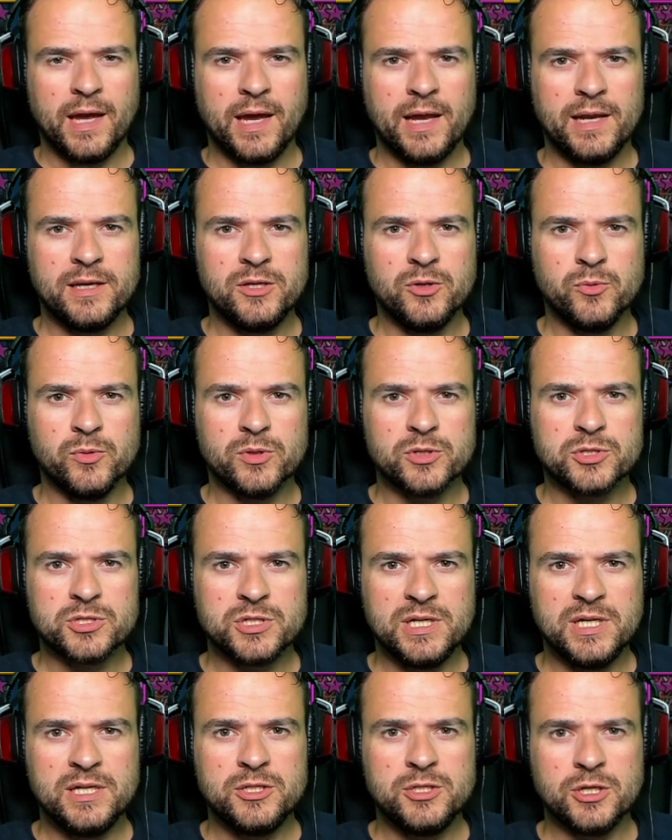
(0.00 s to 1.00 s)
and you will
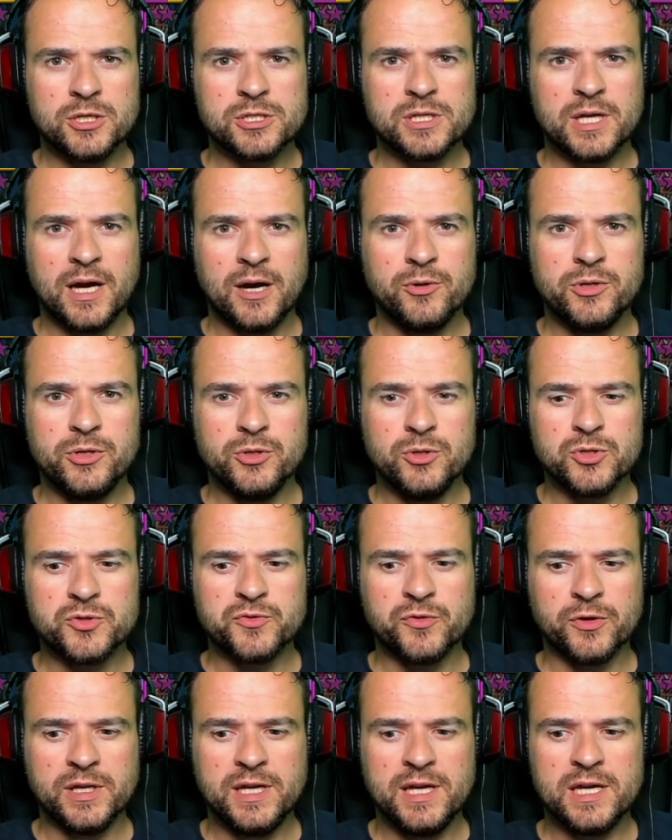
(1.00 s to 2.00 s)
see just how
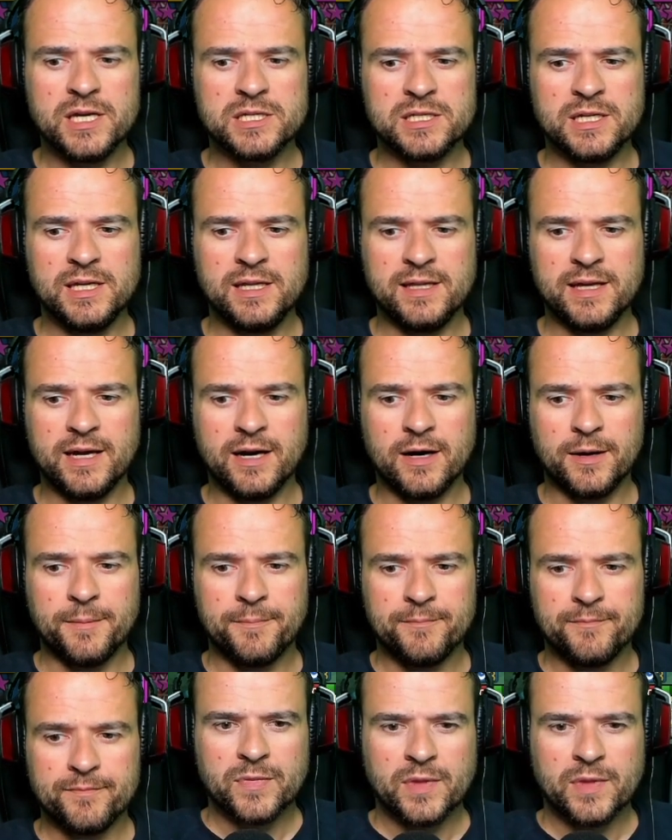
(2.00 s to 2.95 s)
useful he is in there.